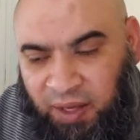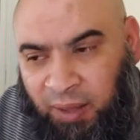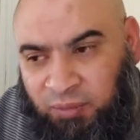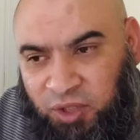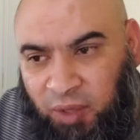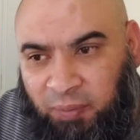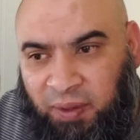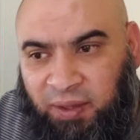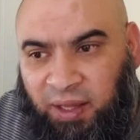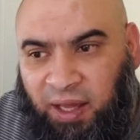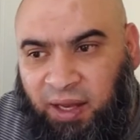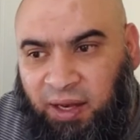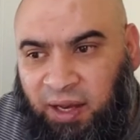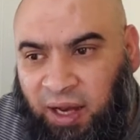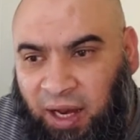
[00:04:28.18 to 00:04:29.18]
shipping
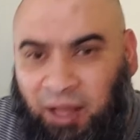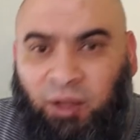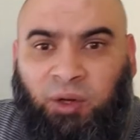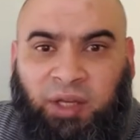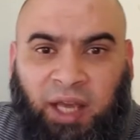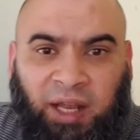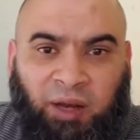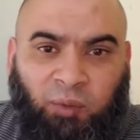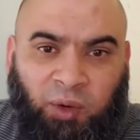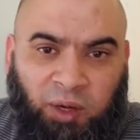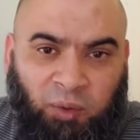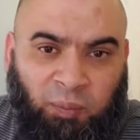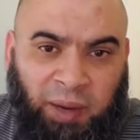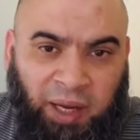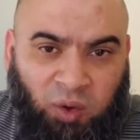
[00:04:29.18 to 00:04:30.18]
that. I look at it,
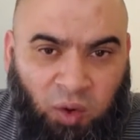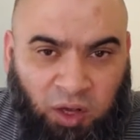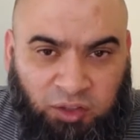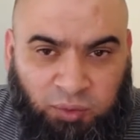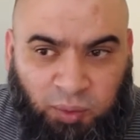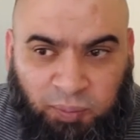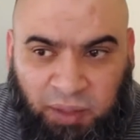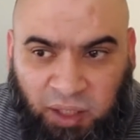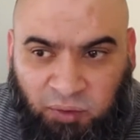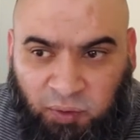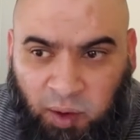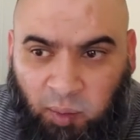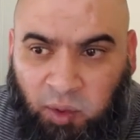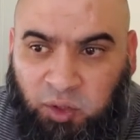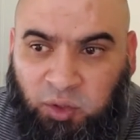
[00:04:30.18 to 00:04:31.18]
what my cost would be if
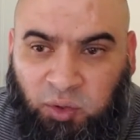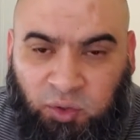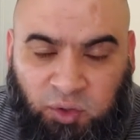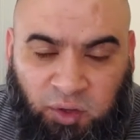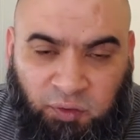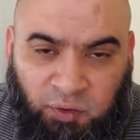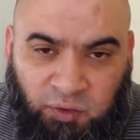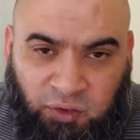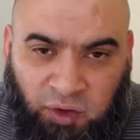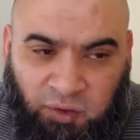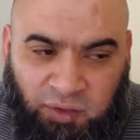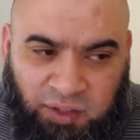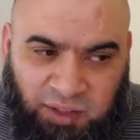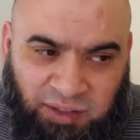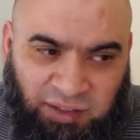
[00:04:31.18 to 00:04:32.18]
I were to use different
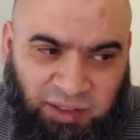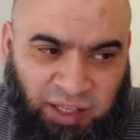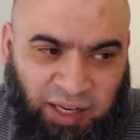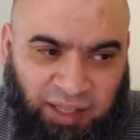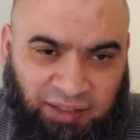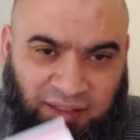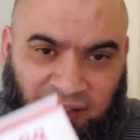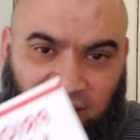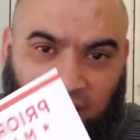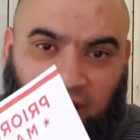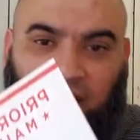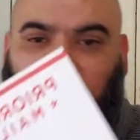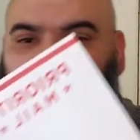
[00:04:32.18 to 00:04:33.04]
services, and I see that